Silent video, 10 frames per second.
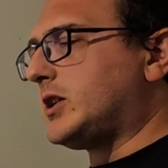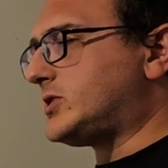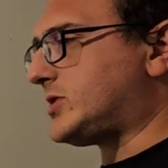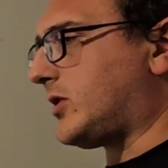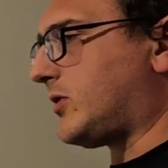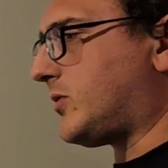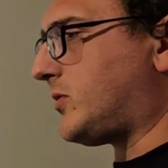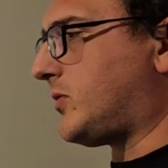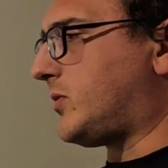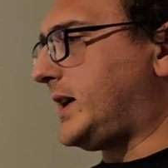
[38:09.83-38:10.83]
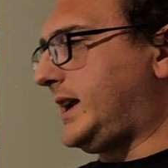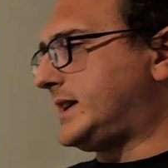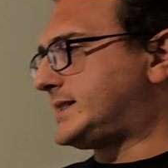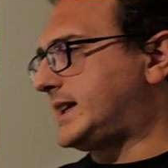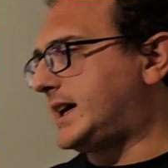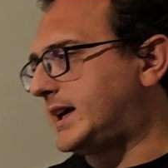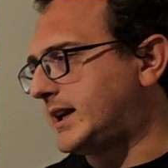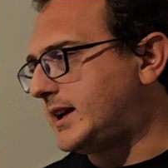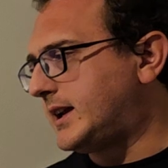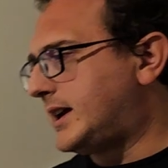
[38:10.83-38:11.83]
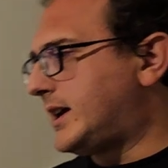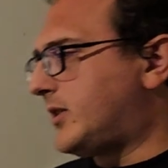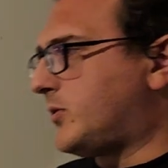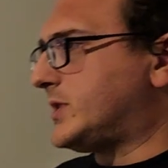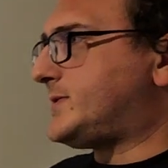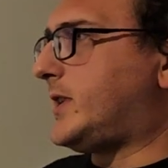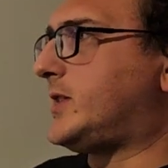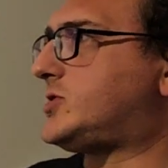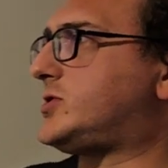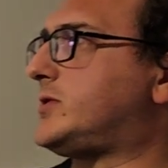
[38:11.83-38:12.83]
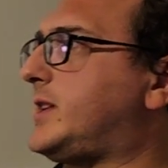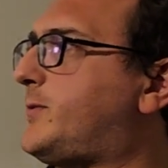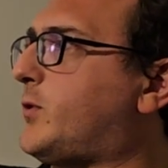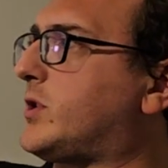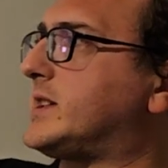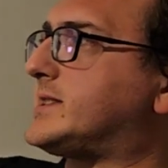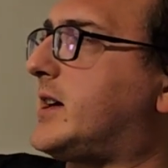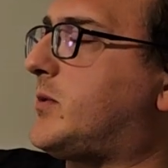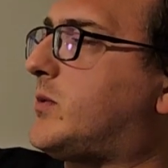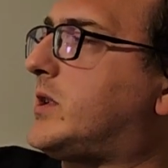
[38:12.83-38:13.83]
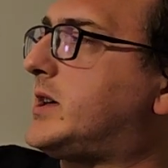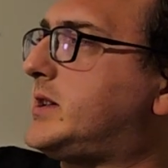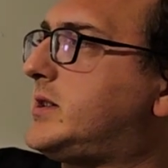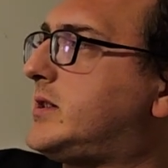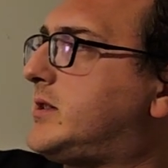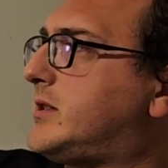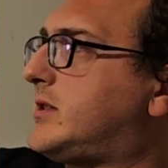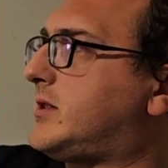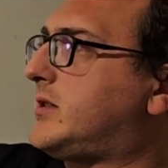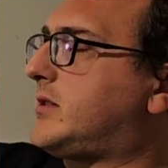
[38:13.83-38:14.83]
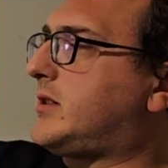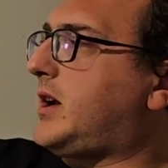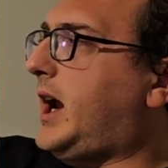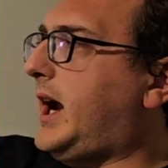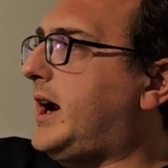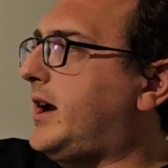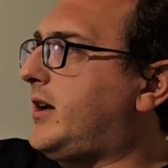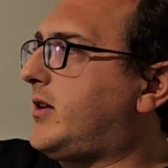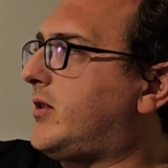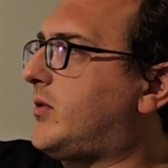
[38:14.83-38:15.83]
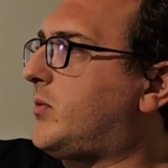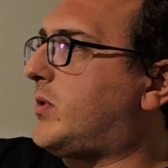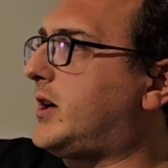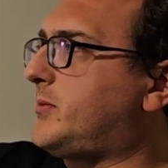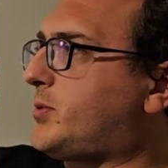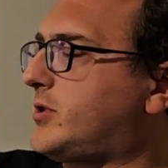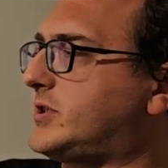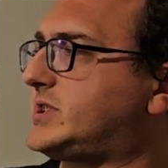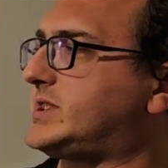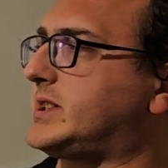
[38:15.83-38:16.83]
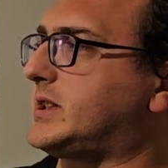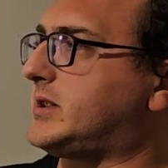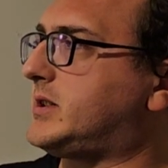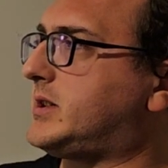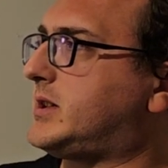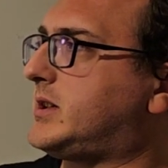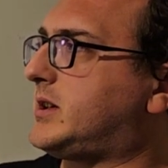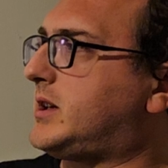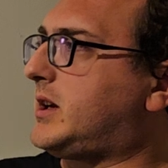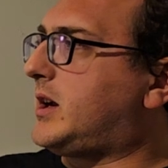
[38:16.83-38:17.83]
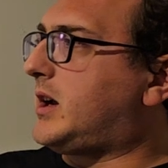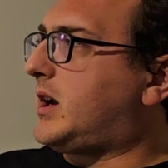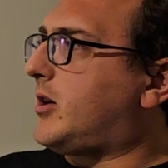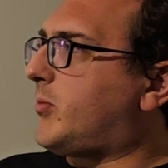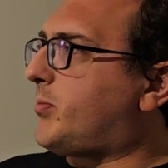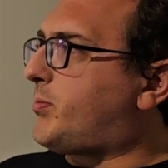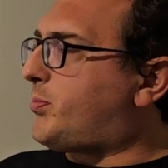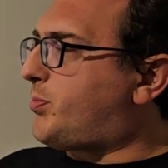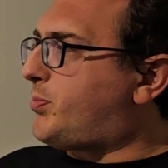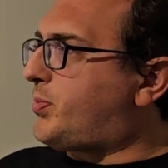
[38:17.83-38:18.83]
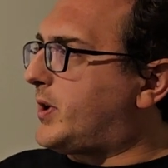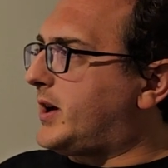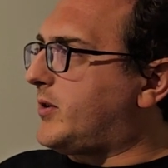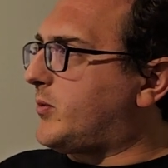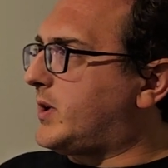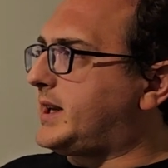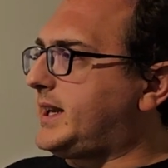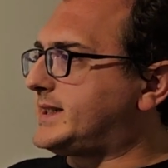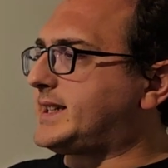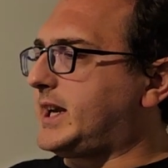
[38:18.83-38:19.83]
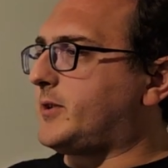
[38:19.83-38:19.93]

So what he said was very true. They focus on one head, one person. But what did he say?